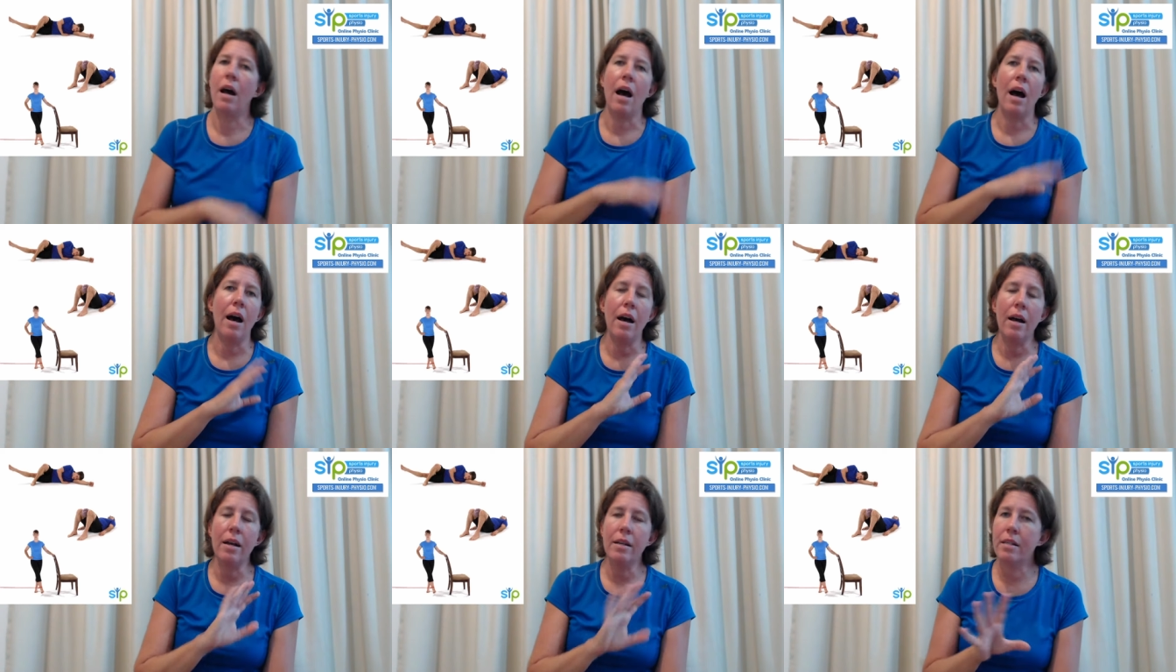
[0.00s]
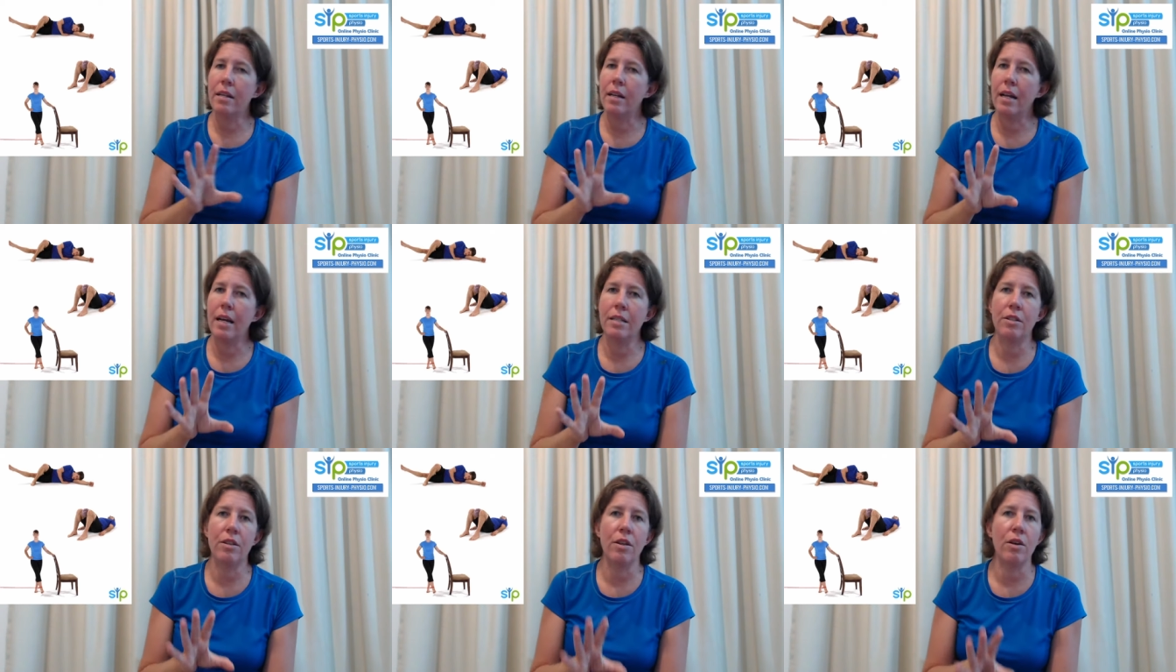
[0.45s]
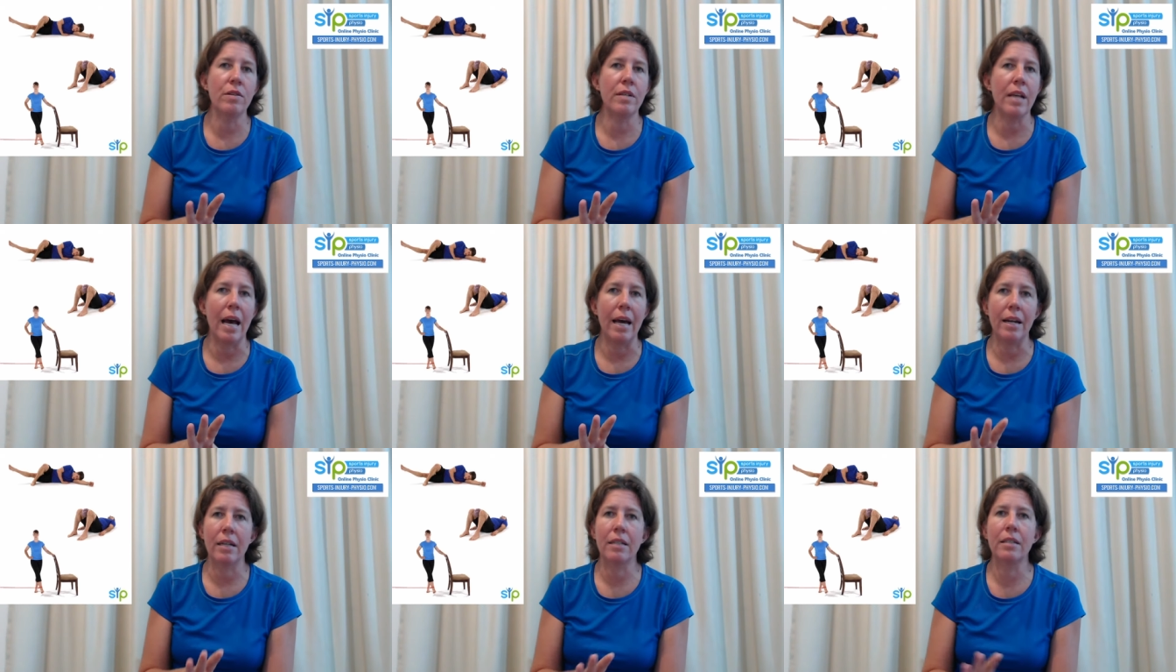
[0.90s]
isolate those
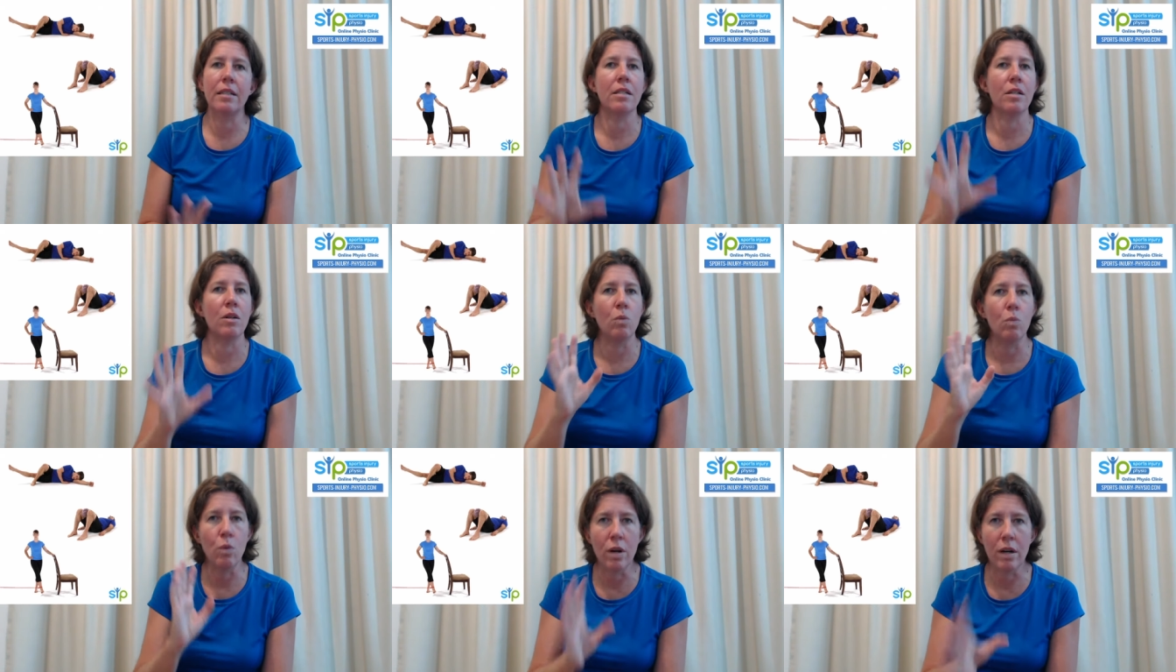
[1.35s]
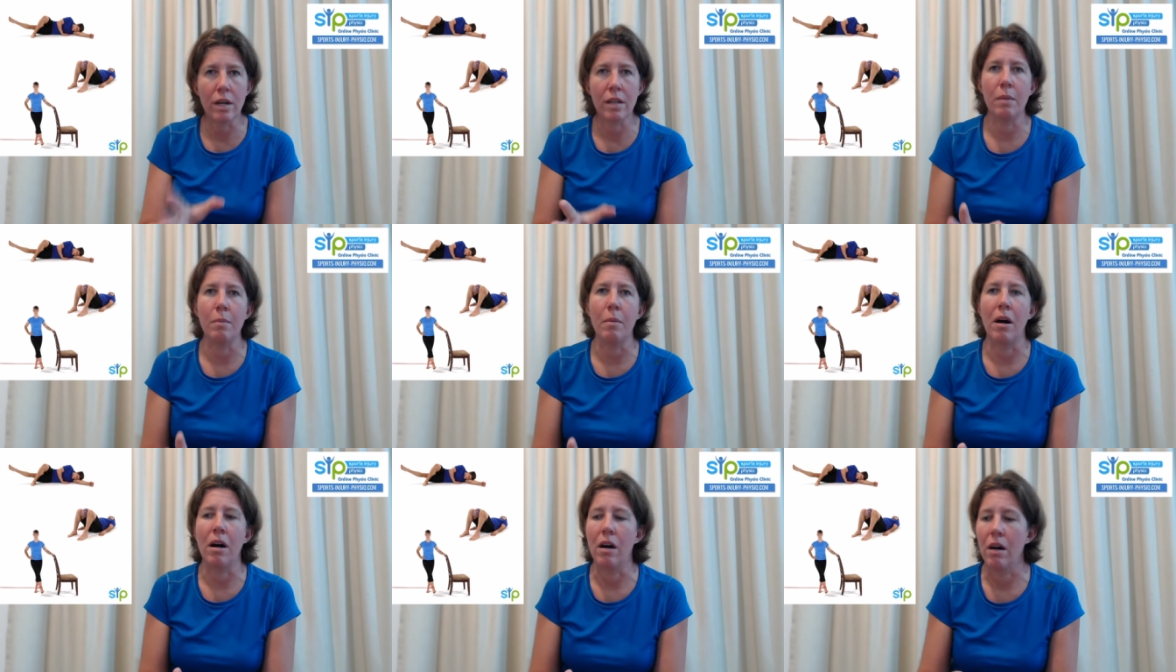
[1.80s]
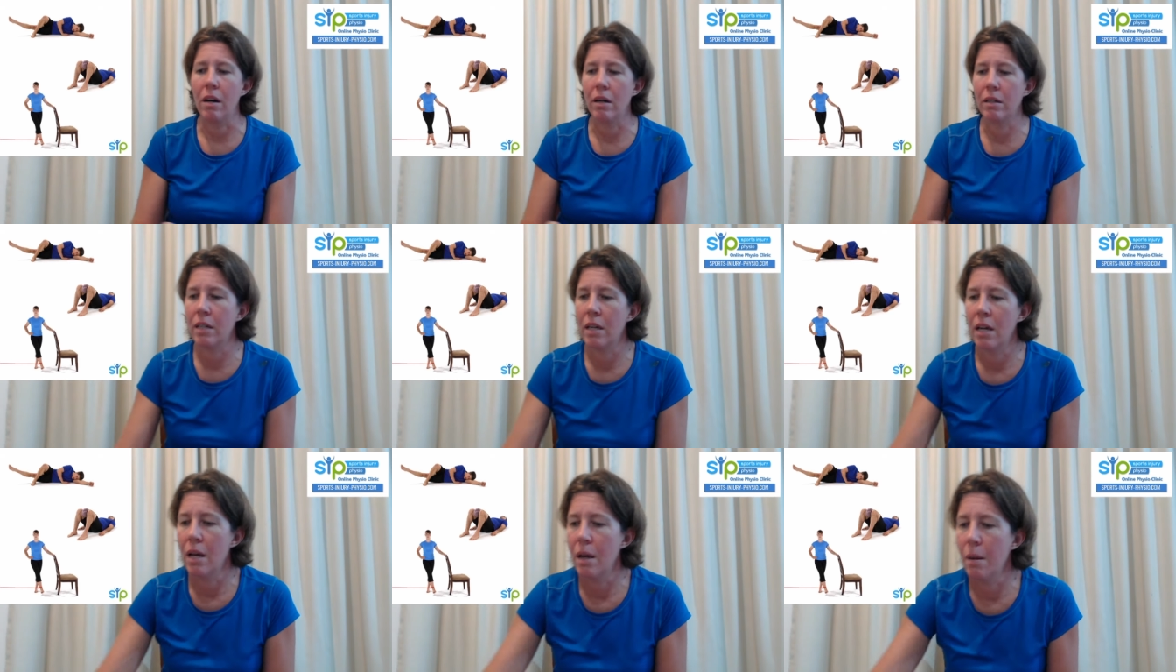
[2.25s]
adductors and work them hard,
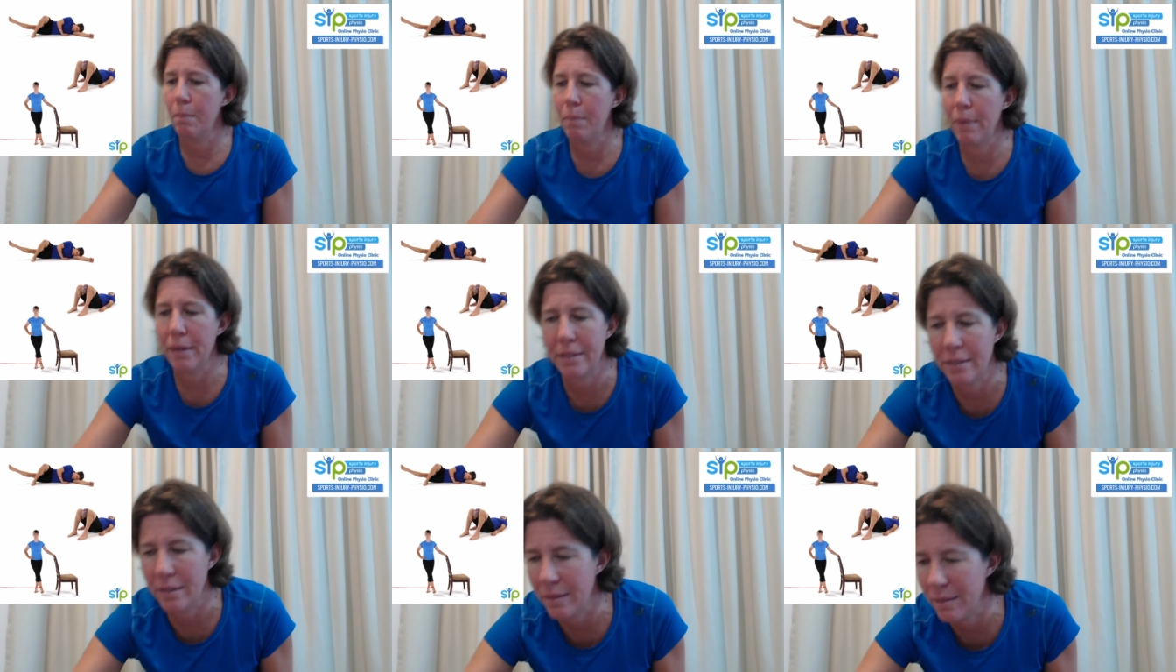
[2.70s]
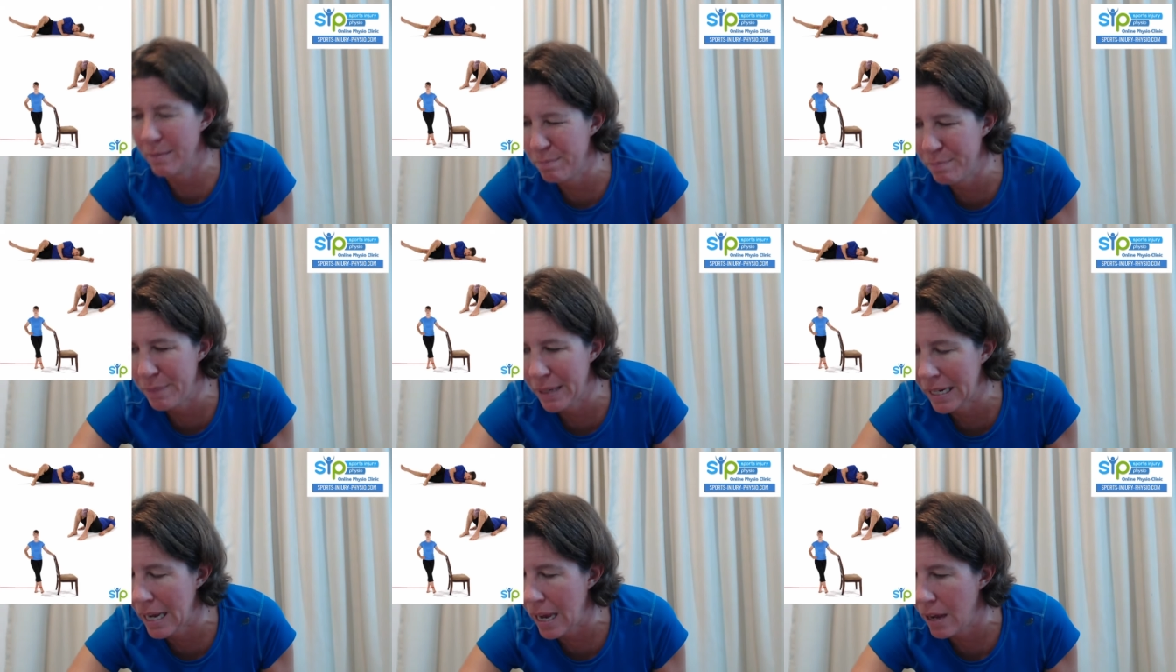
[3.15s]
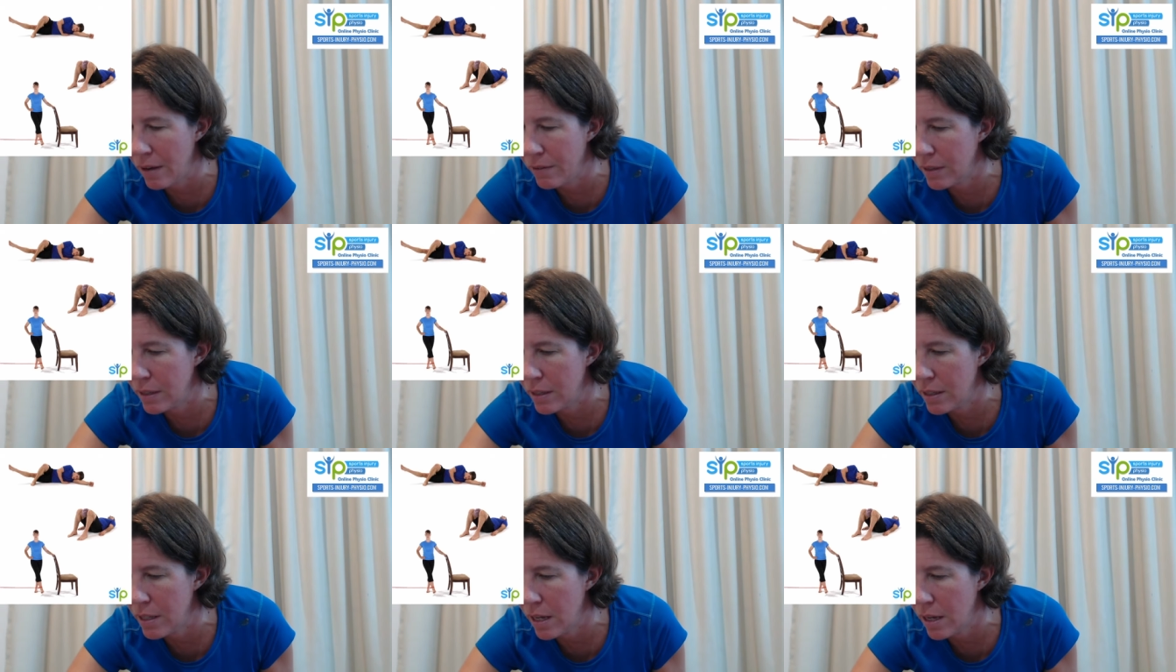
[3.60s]
but be careful
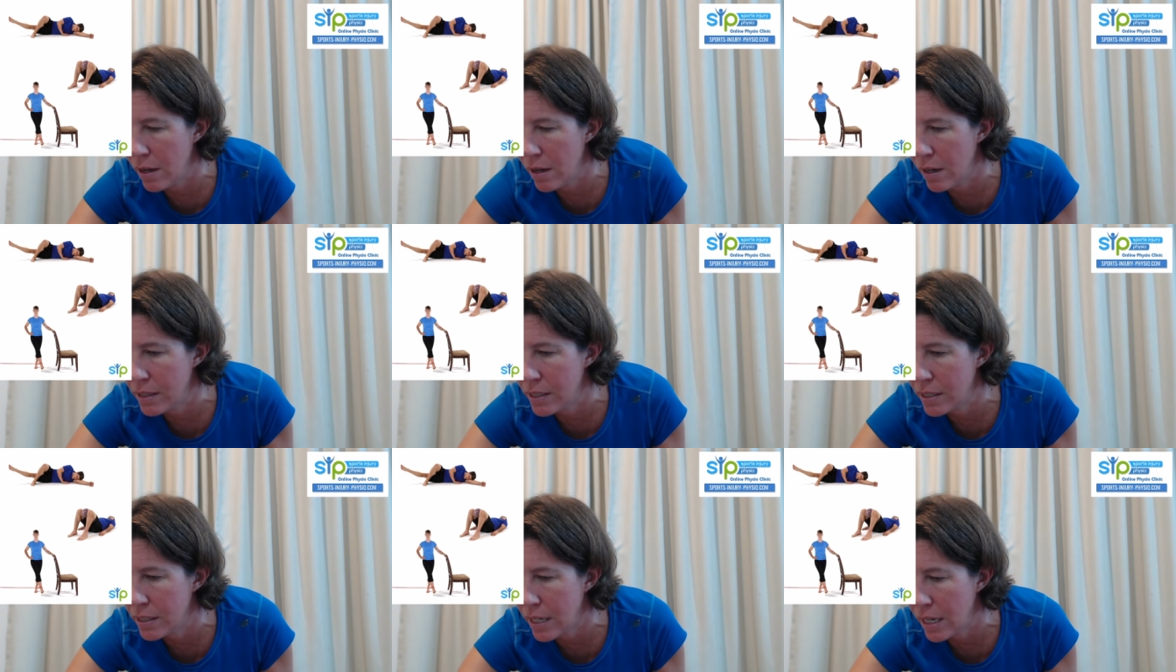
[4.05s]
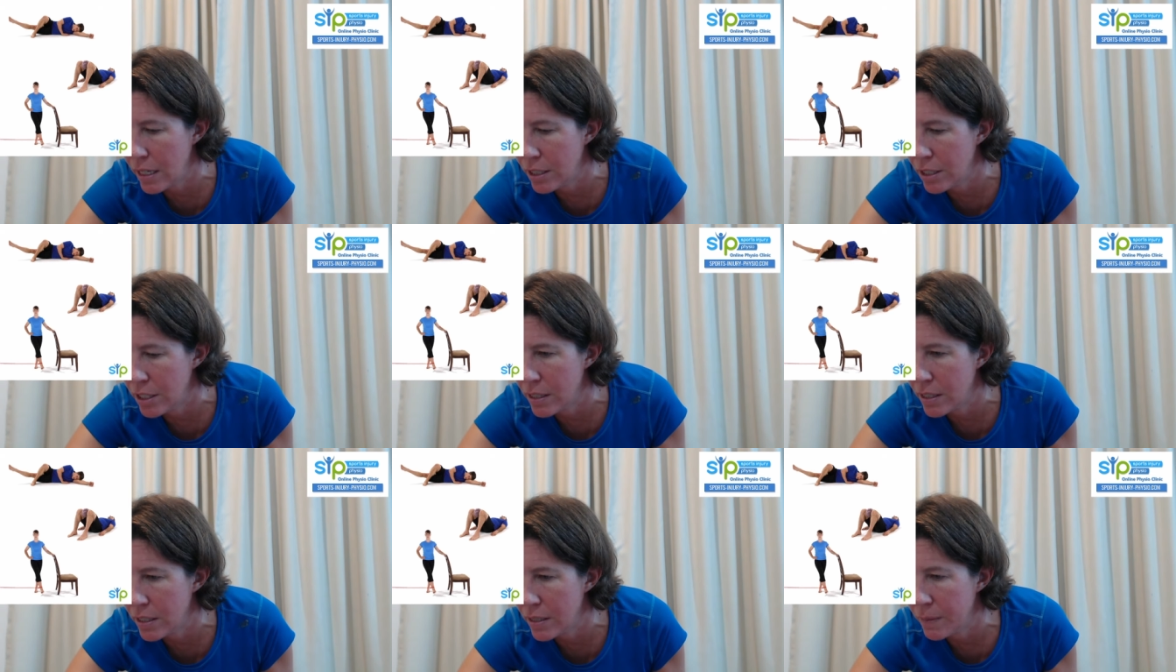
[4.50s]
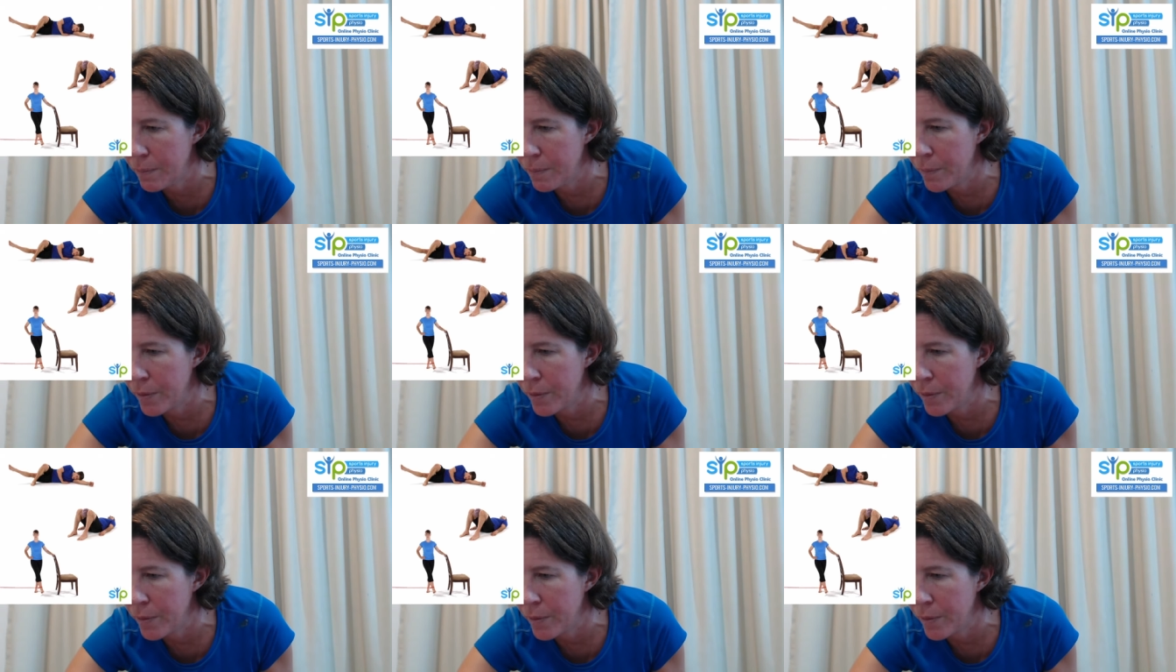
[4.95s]
in the early stages.